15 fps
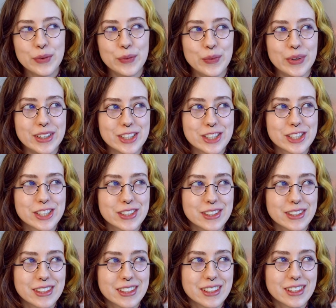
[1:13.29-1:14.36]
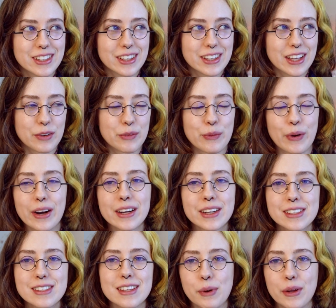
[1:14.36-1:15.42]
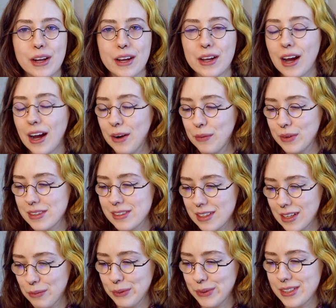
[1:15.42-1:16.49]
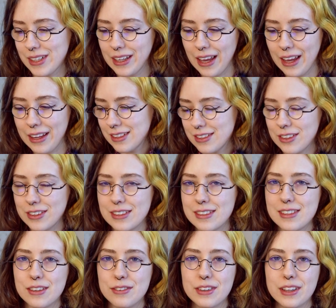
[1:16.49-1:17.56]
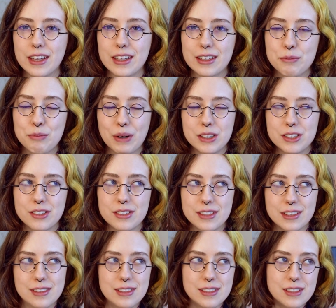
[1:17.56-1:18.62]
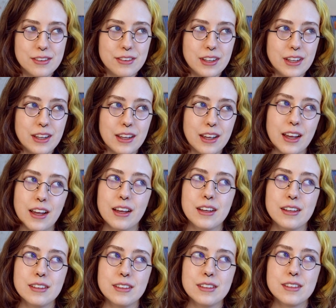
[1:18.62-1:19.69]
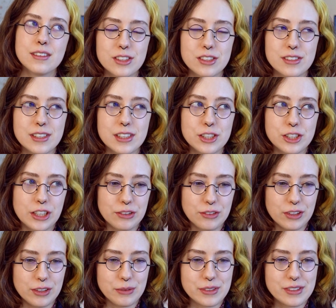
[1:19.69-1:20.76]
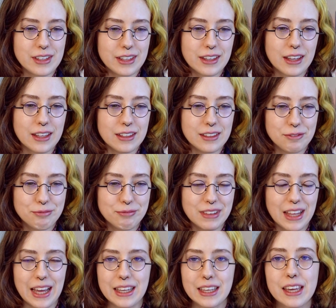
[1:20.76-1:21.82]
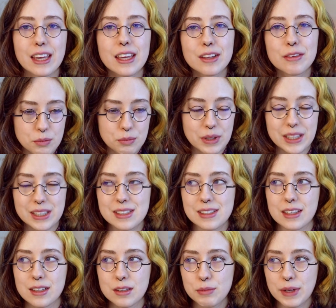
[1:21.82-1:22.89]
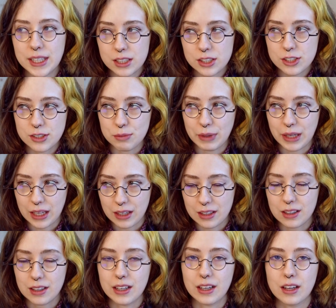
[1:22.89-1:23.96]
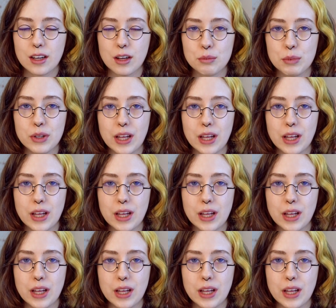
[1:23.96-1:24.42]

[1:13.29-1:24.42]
which worked, but I wasn't able to get certain stuff like pressure sensitivity, and just in general it was like kind of laggy. But I did manage to make like a couple